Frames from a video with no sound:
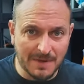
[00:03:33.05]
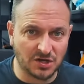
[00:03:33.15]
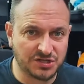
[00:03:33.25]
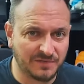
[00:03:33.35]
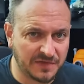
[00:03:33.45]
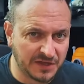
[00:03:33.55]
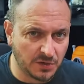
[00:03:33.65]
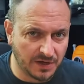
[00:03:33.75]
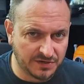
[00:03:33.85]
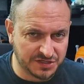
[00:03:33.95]
much everything
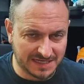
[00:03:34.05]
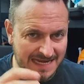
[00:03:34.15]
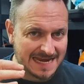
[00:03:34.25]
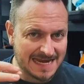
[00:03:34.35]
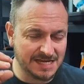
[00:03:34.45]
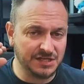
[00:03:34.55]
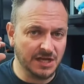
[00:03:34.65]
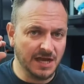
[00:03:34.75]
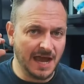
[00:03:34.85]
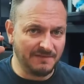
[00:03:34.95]
you're going to need
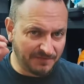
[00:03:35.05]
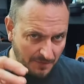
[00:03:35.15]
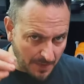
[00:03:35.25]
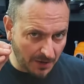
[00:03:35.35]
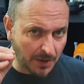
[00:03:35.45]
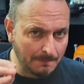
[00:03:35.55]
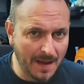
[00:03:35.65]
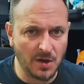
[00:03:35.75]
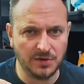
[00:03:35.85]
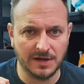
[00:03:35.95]
from a
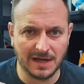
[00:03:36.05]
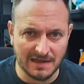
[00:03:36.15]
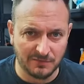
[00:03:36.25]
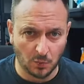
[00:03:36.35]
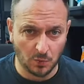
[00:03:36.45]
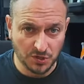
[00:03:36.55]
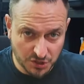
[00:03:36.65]
component level.